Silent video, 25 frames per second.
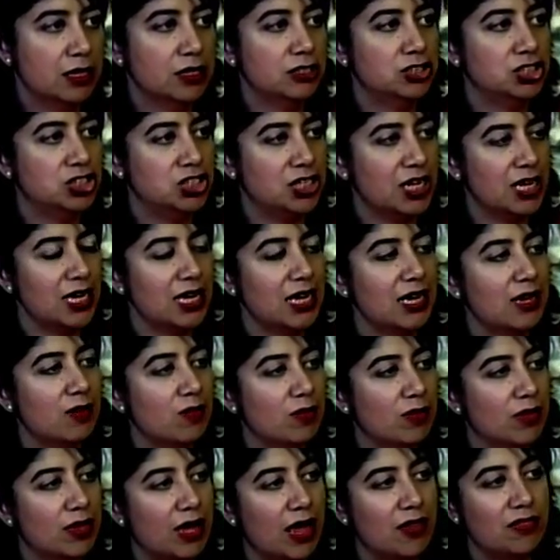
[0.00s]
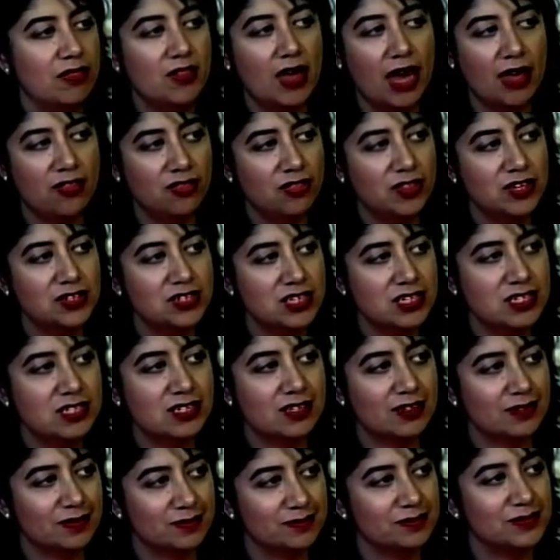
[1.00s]
Okay, she, let, let, and, we got is,
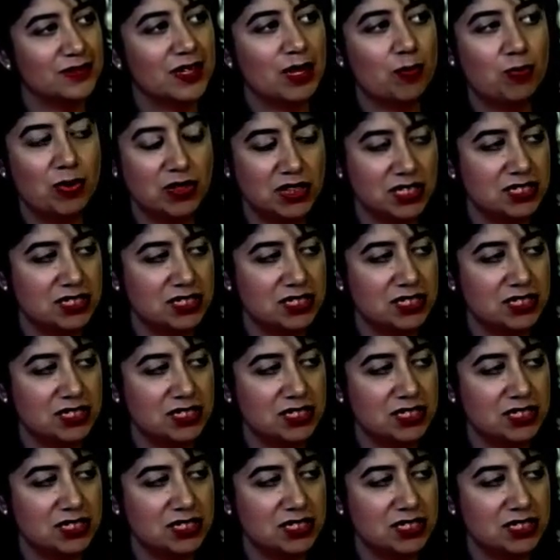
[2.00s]
just one minute.